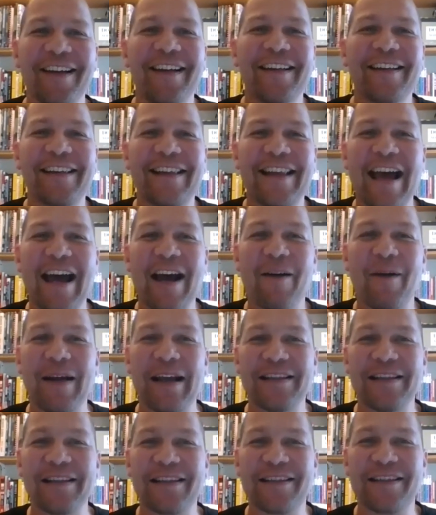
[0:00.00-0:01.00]
Now
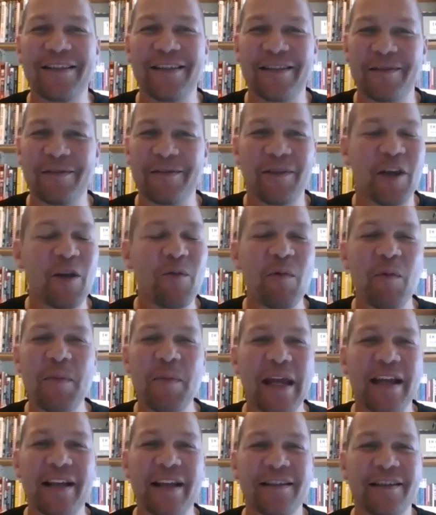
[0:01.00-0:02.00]
it's just human
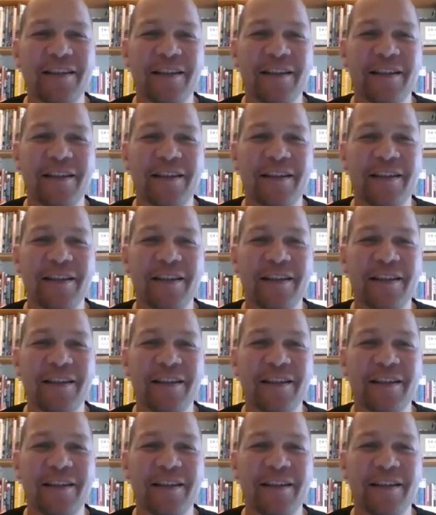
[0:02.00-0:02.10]
beings.